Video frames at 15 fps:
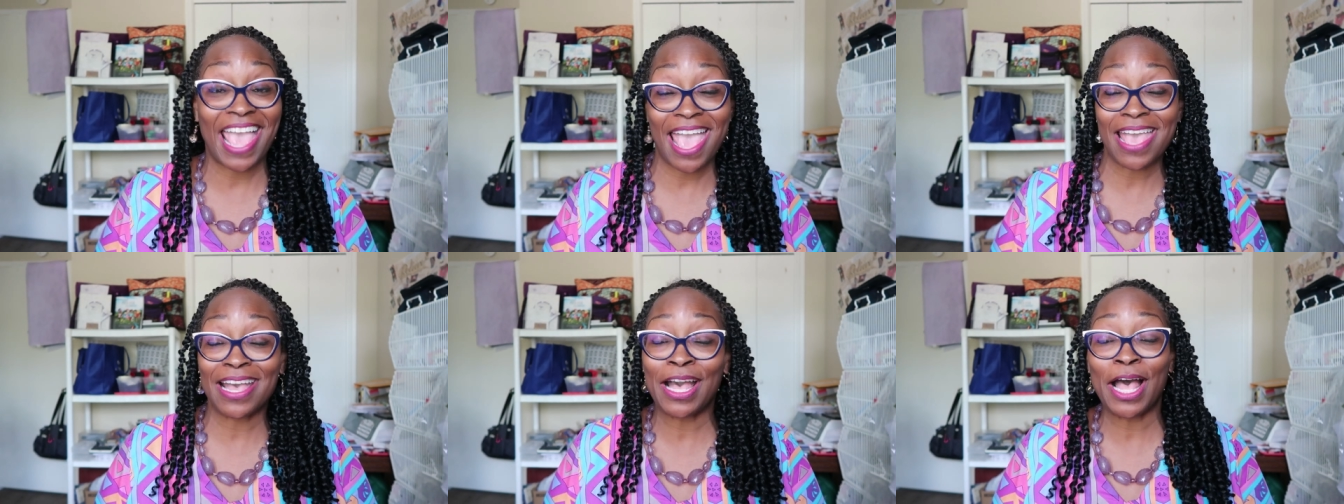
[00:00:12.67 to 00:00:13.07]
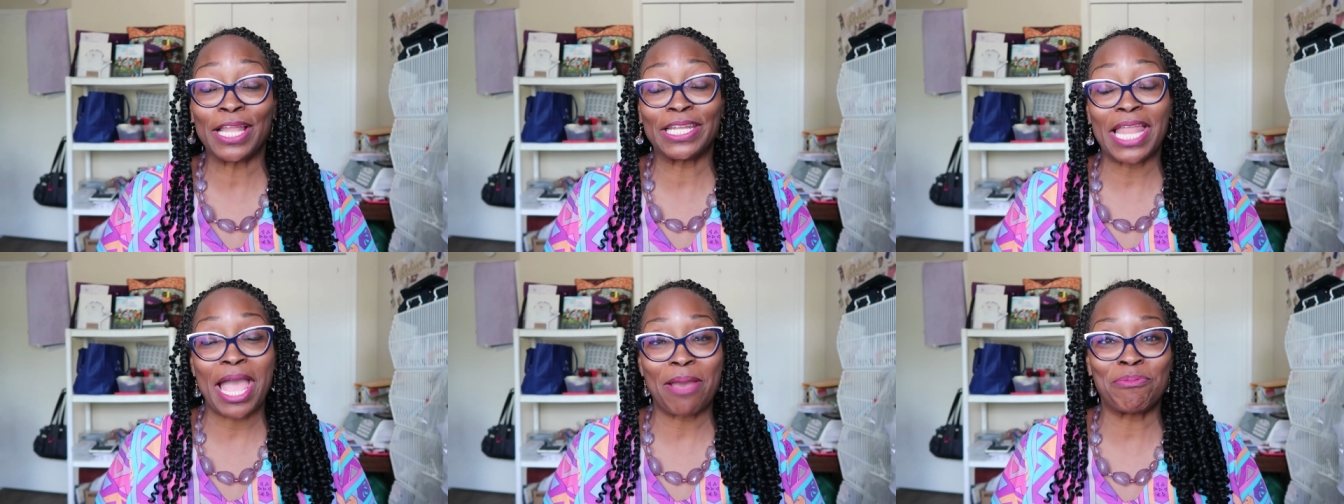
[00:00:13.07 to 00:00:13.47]
a
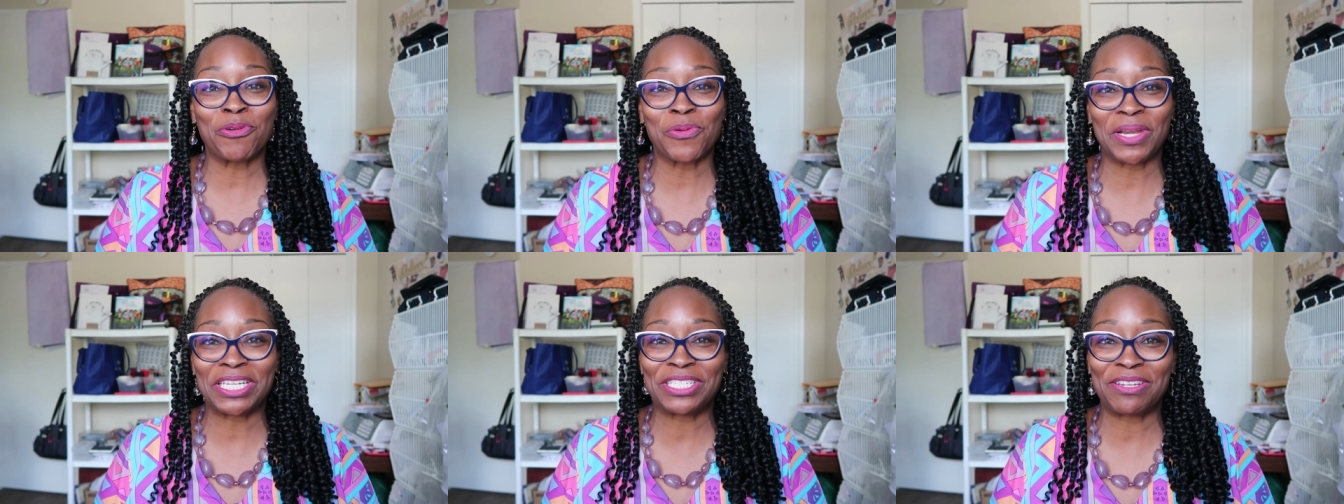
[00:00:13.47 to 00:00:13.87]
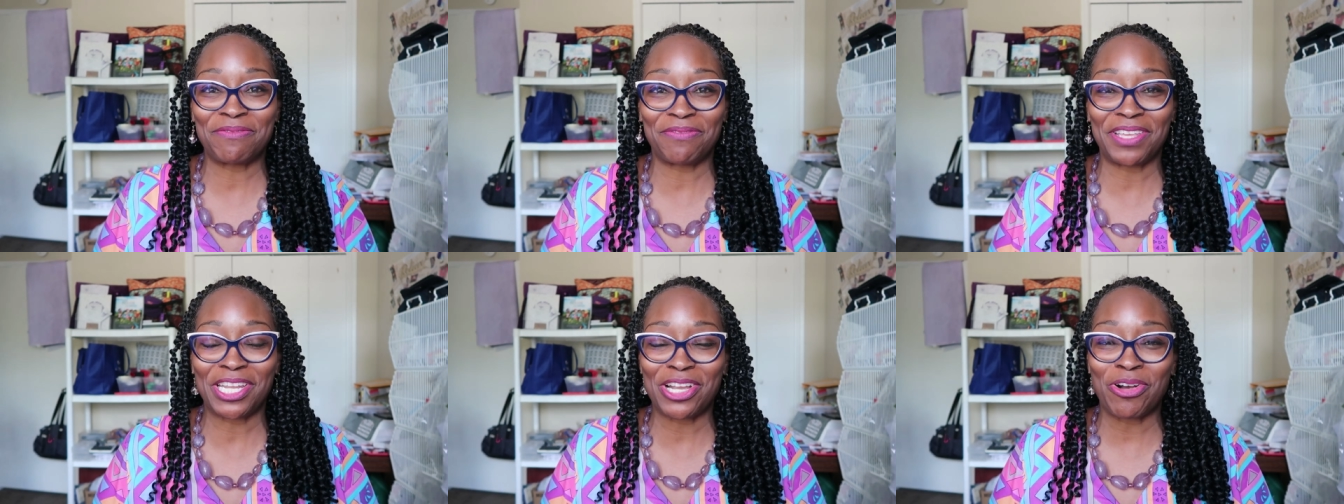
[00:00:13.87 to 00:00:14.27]

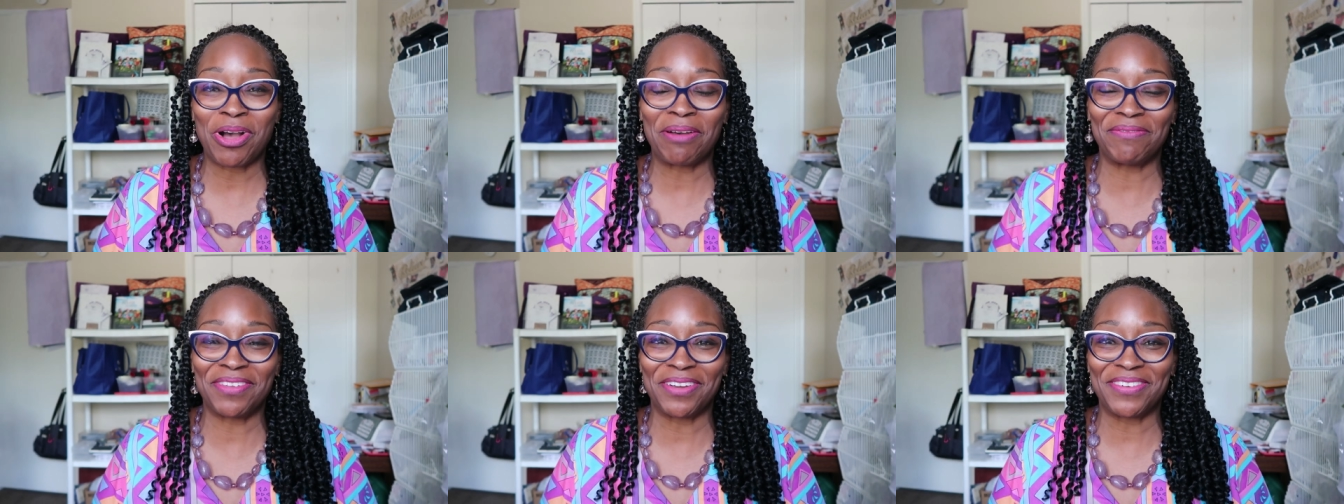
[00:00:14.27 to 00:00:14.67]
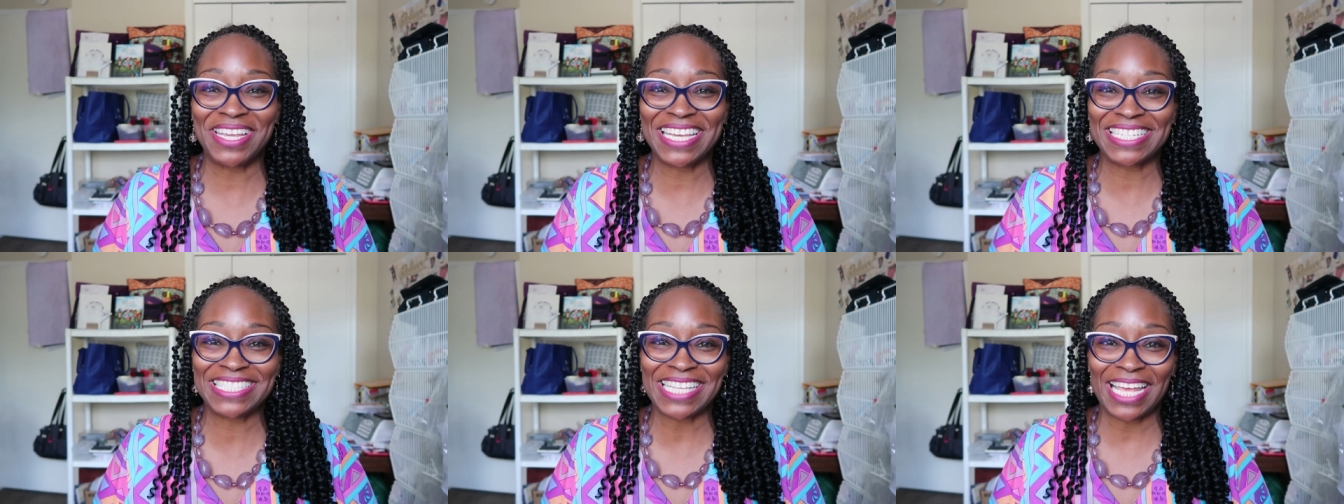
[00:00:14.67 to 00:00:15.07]
collaboration video I'm
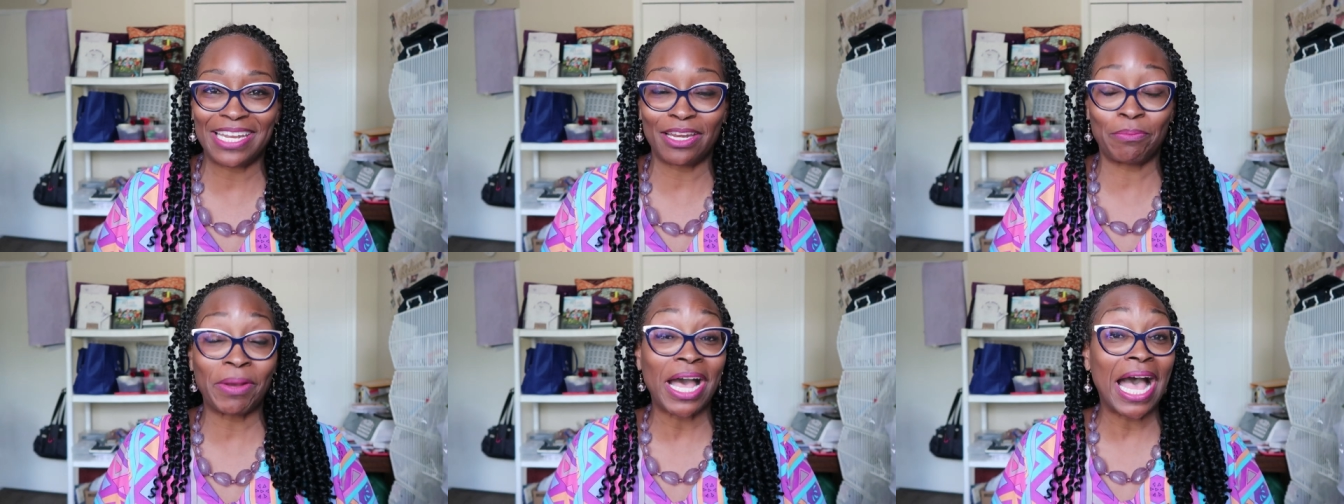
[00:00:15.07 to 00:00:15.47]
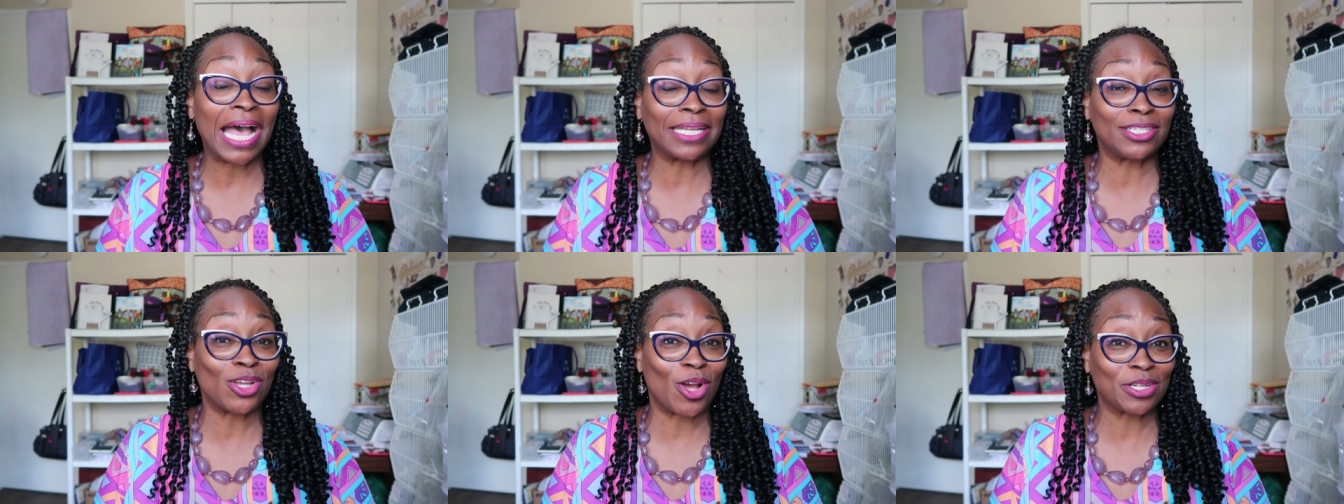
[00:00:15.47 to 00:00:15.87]
very excited about.
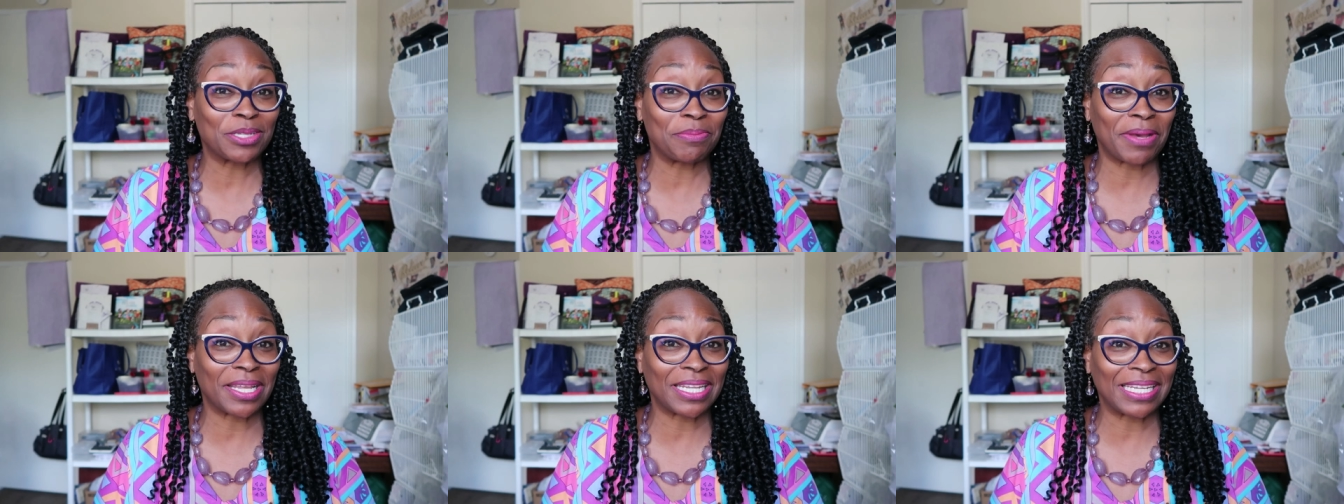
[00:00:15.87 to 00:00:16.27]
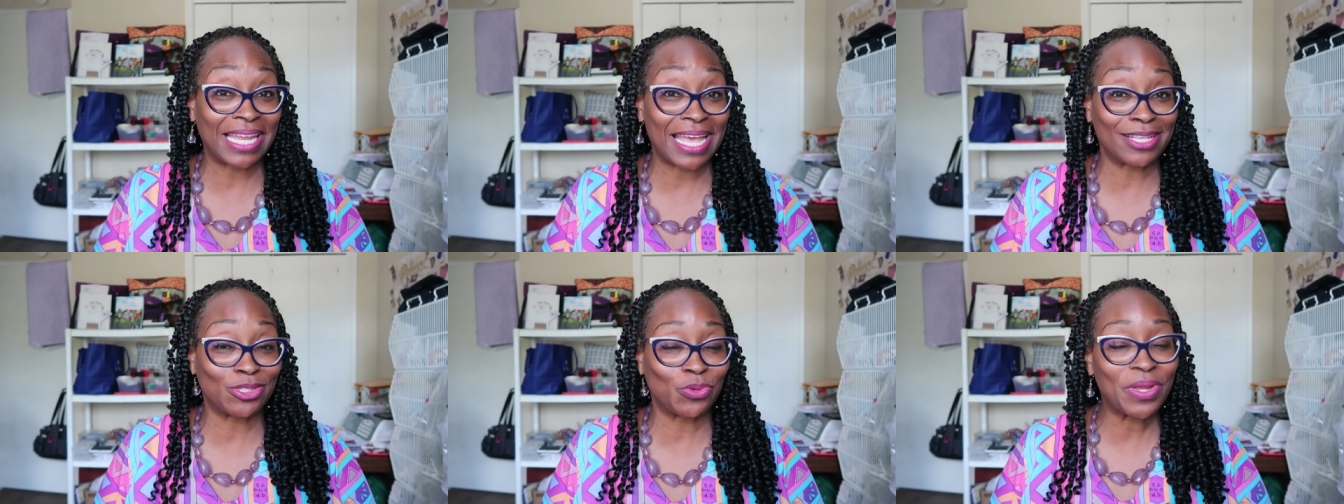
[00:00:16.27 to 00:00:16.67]
I talked about it
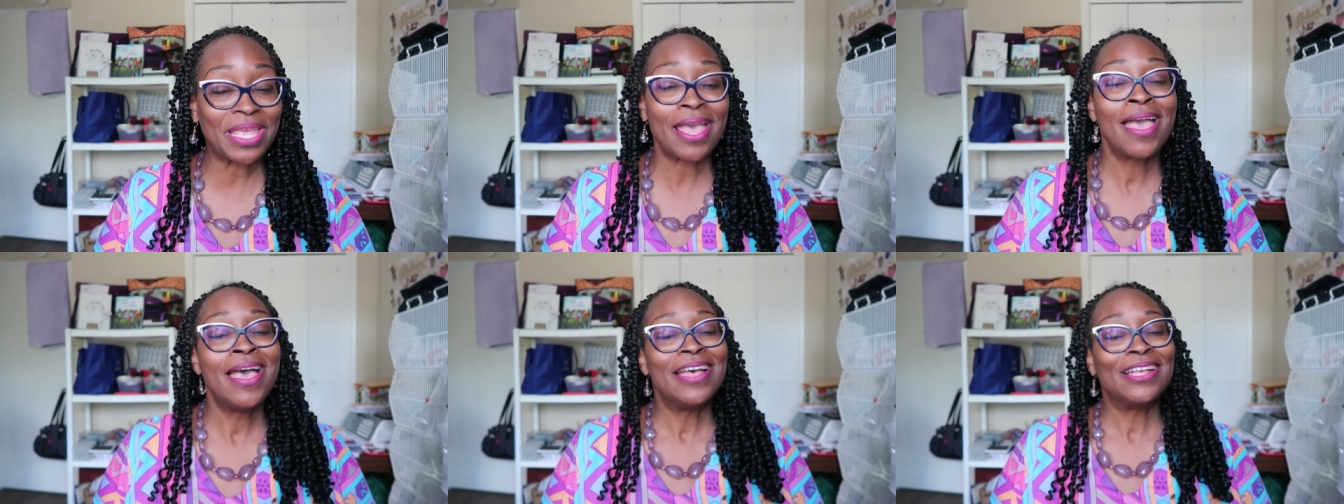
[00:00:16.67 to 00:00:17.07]
last week.